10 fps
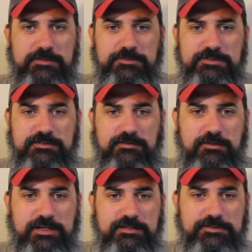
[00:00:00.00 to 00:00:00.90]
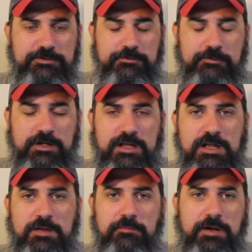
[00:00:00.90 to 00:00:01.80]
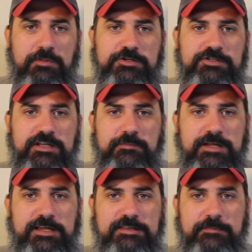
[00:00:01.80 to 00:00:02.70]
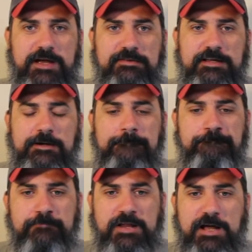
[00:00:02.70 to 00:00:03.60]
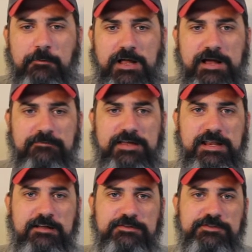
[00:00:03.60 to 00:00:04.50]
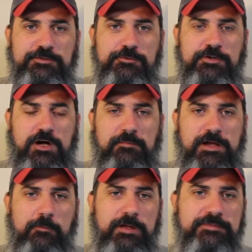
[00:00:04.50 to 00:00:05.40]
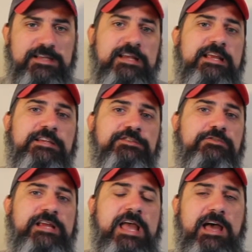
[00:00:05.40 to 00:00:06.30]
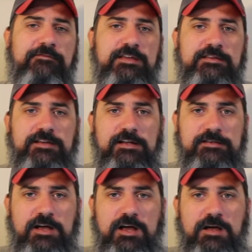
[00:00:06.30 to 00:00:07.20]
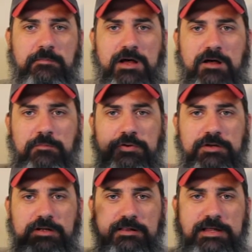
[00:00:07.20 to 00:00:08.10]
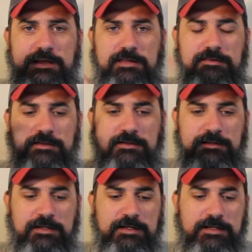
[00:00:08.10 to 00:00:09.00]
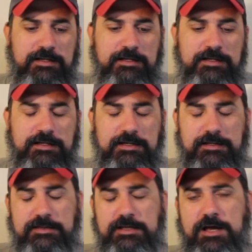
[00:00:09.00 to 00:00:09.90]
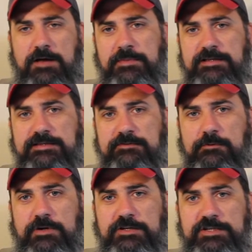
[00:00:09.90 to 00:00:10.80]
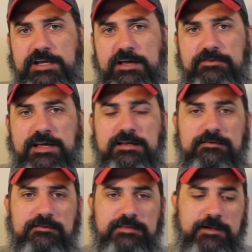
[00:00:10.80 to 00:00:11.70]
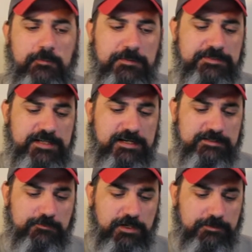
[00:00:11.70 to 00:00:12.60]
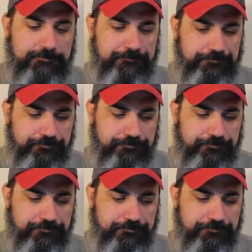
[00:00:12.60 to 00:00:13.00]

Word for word: I'm just looking to publish them and get them out there. I will have that out soon on my website historyhavoc.com. I'll put a link in the in the comments if you want to check out that that website as well.